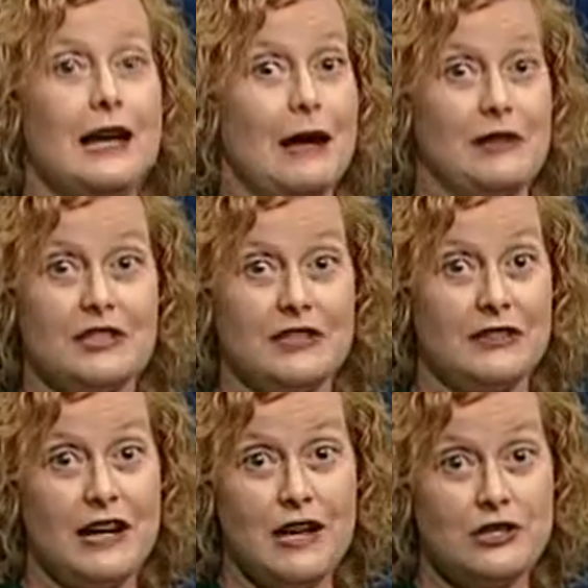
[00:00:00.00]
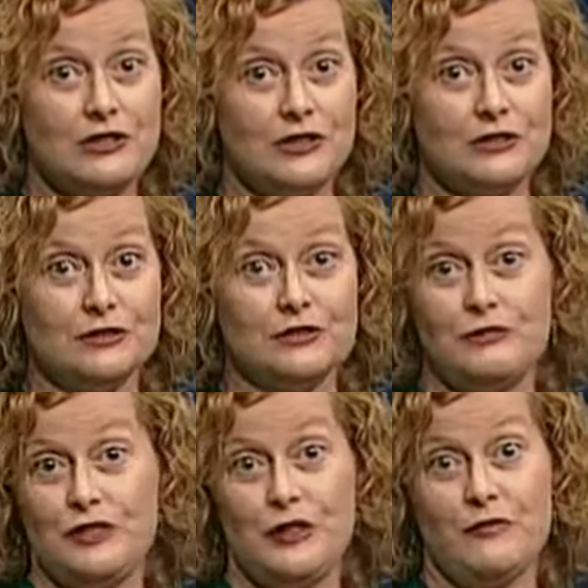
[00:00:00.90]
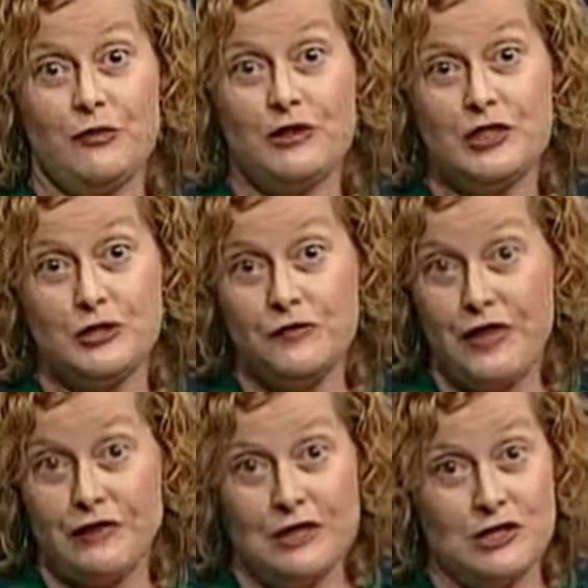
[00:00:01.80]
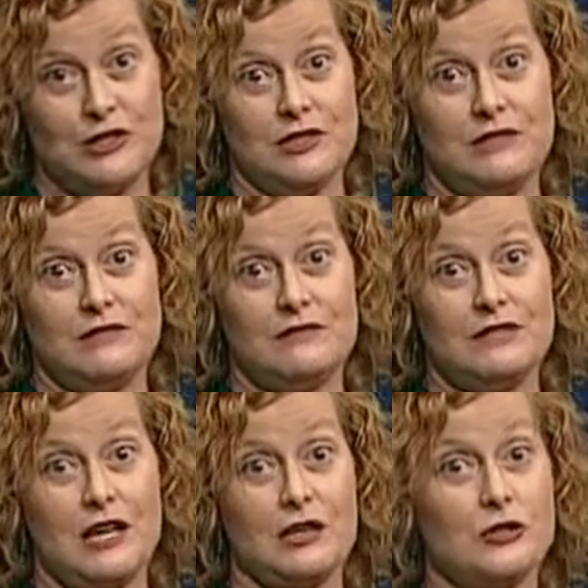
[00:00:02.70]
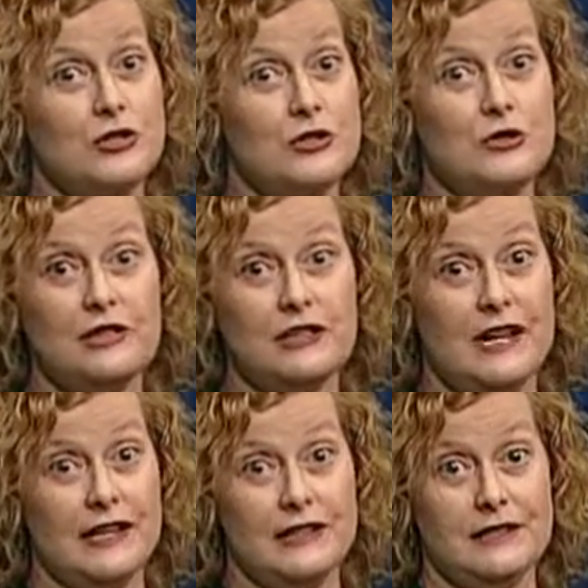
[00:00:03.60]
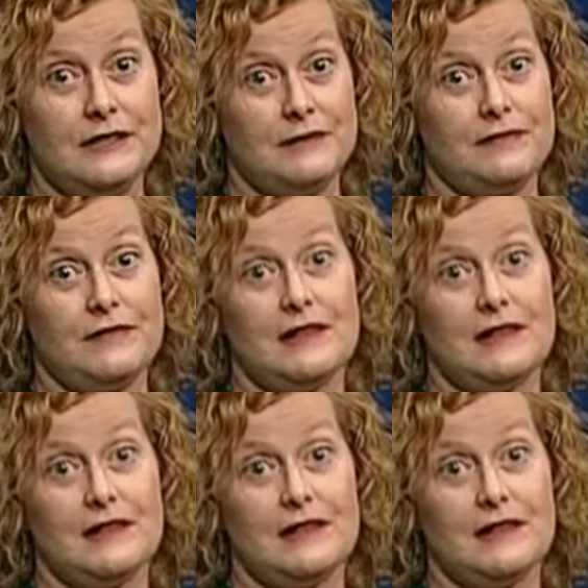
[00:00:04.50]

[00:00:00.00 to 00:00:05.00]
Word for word: Amnesty International, Freedom from Religion Foundation, Secular Student Alliance,